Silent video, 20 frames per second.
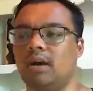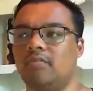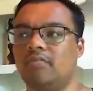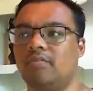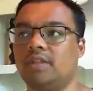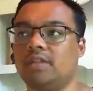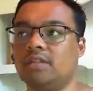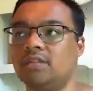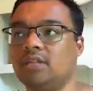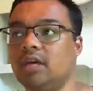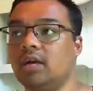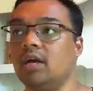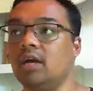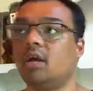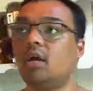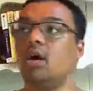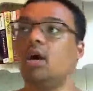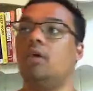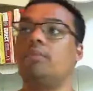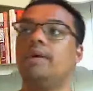And then it's like,
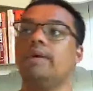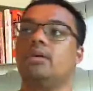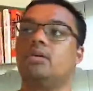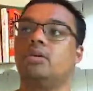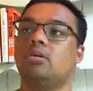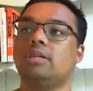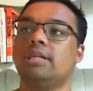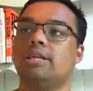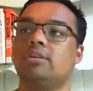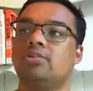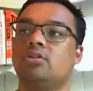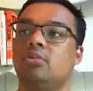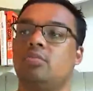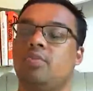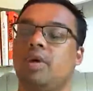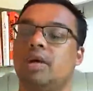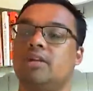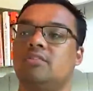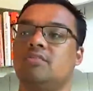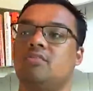oh my God, that job
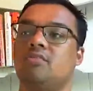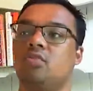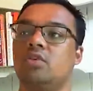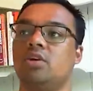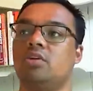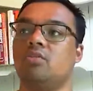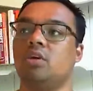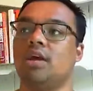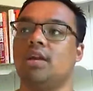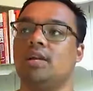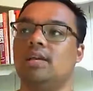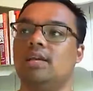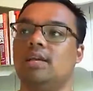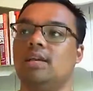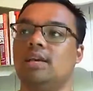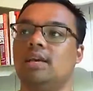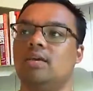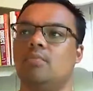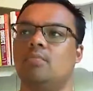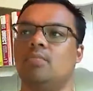pays 40 grand a
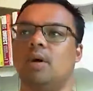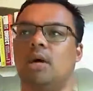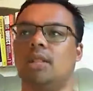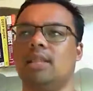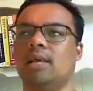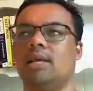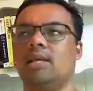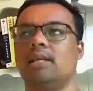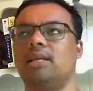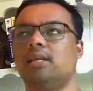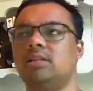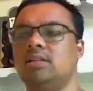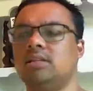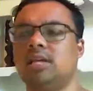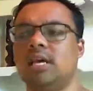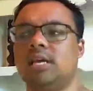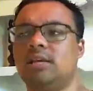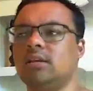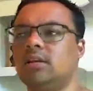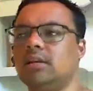year, but they need
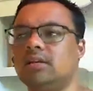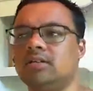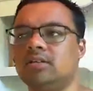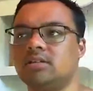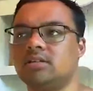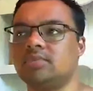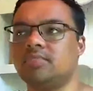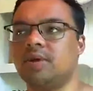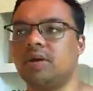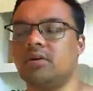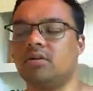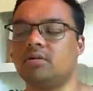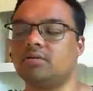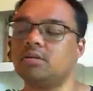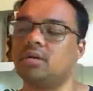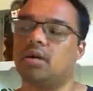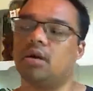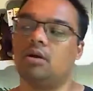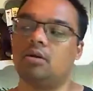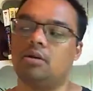10 years experience.
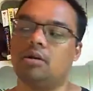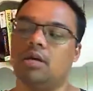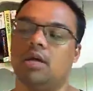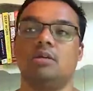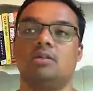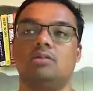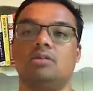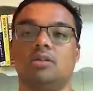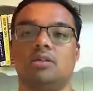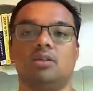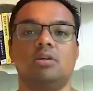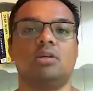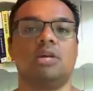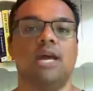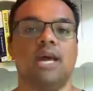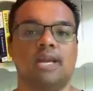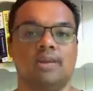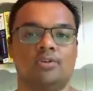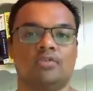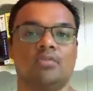Okay. So you look at
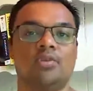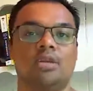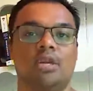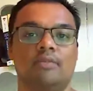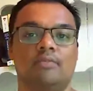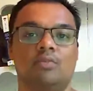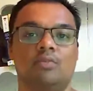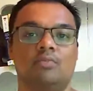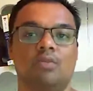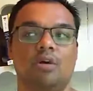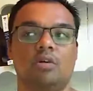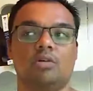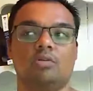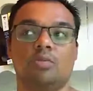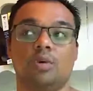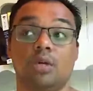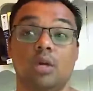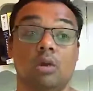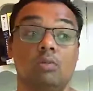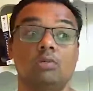entry level roles, but
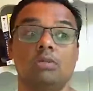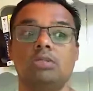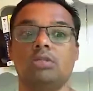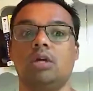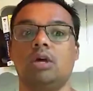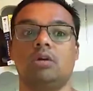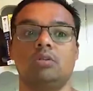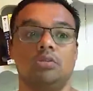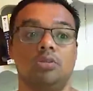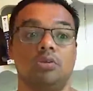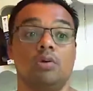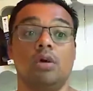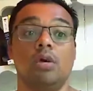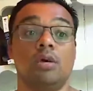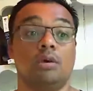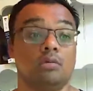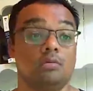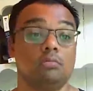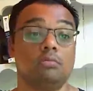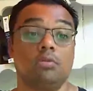go and start
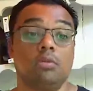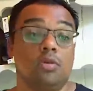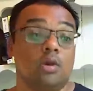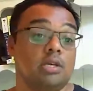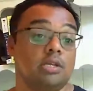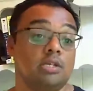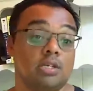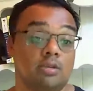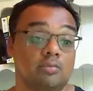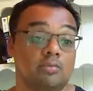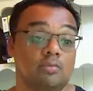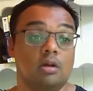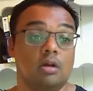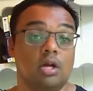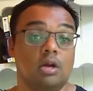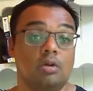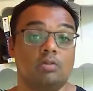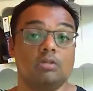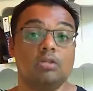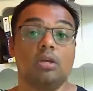doing something. Go
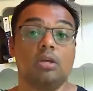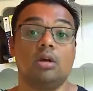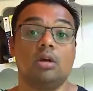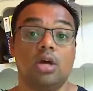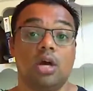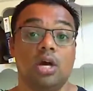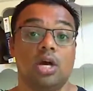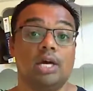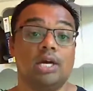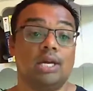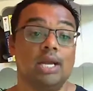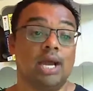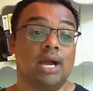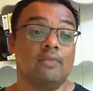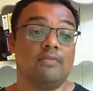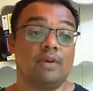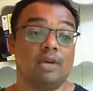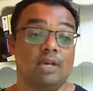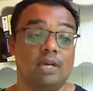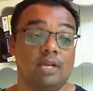and start going and
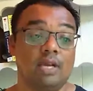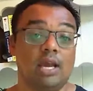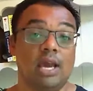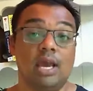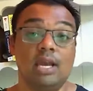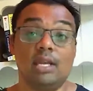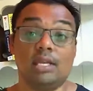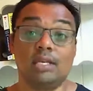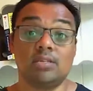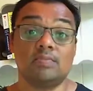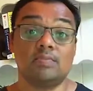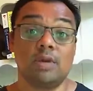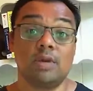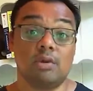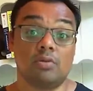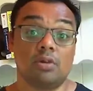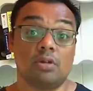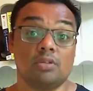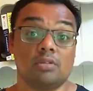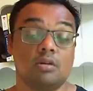having an
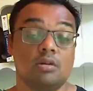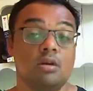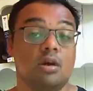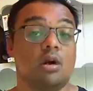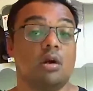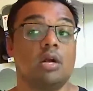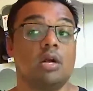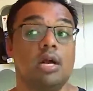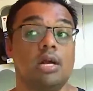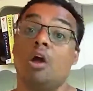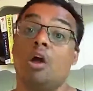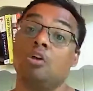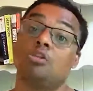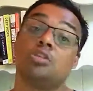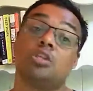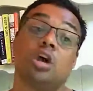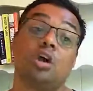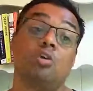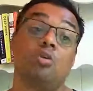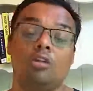experience. Okay.
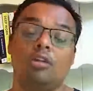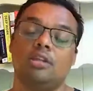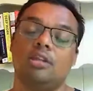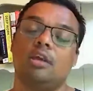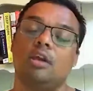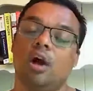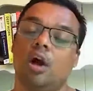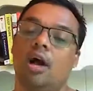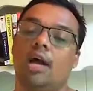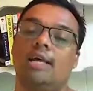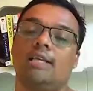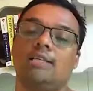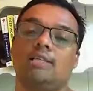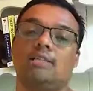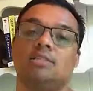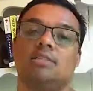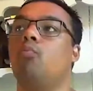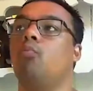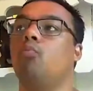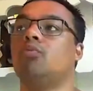So
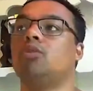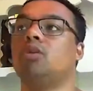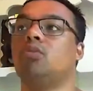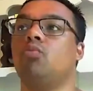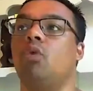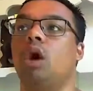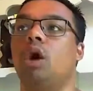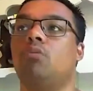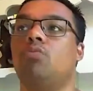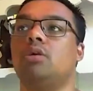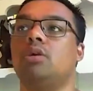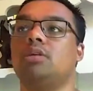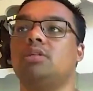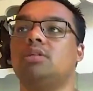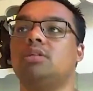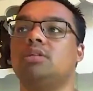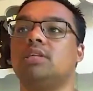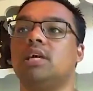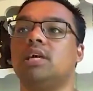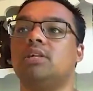guys, so what I wanted to
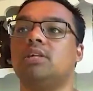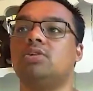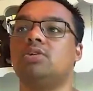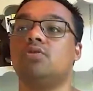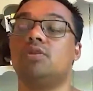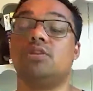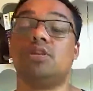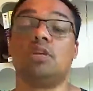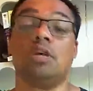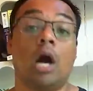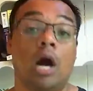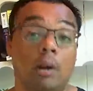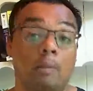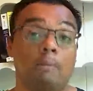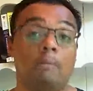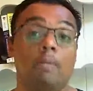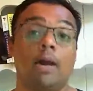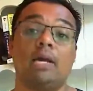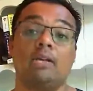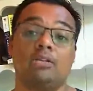say to you is come
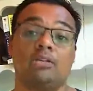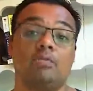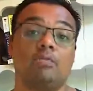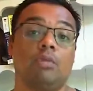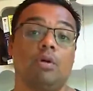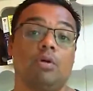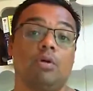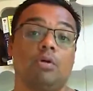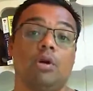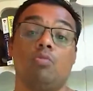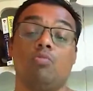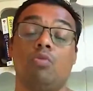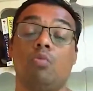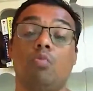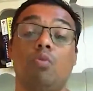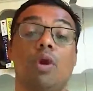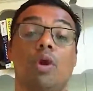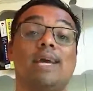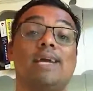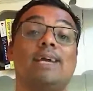back tomorrow when
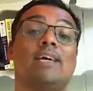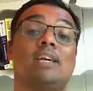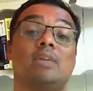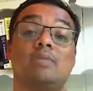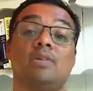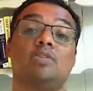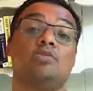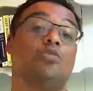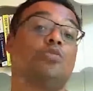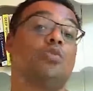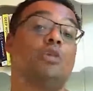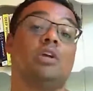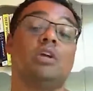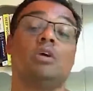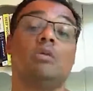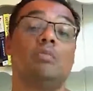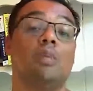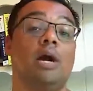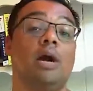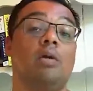we're going to be talking
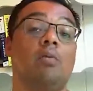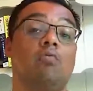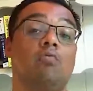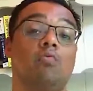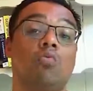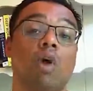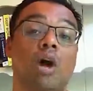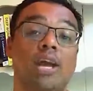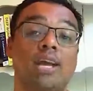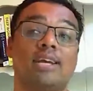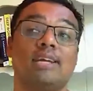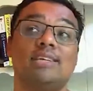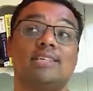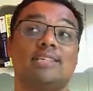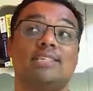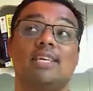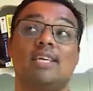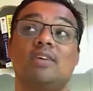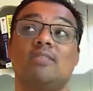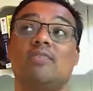about writing a
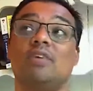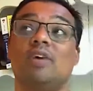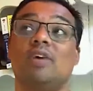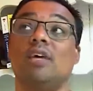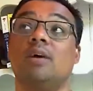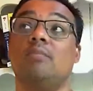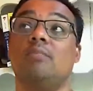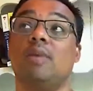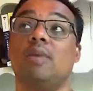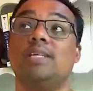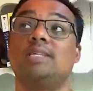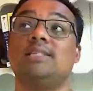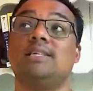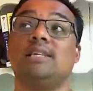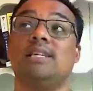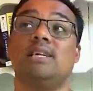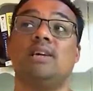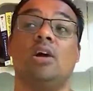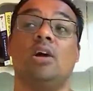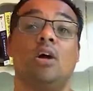CV and
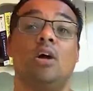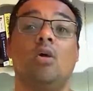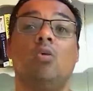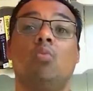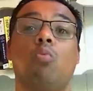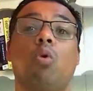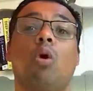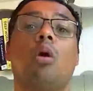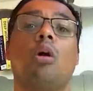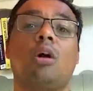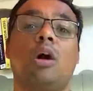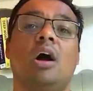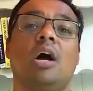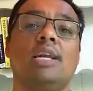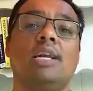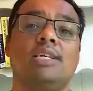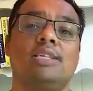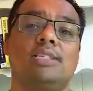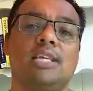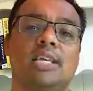basically what kind
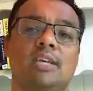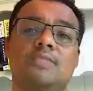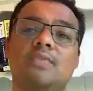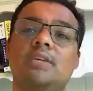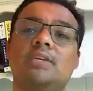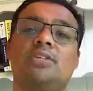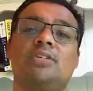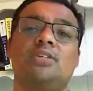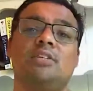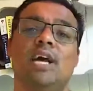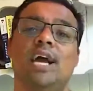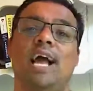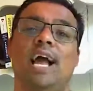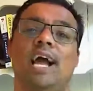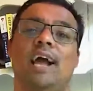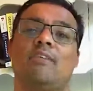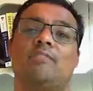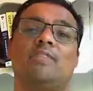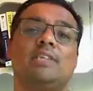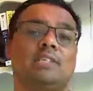of CV should I
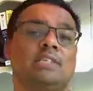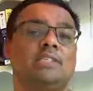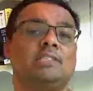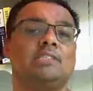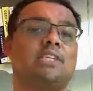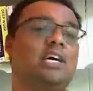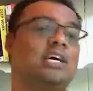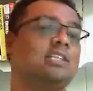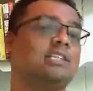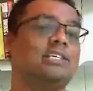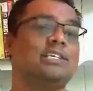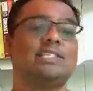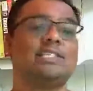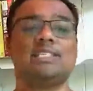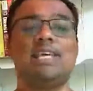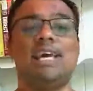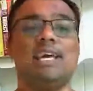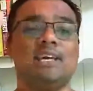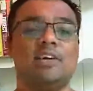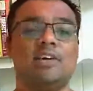have? This is like the
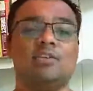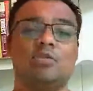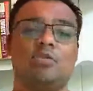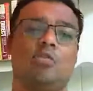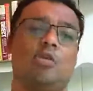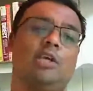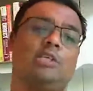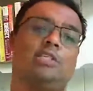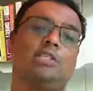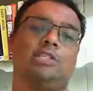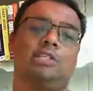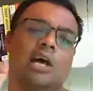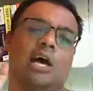second question.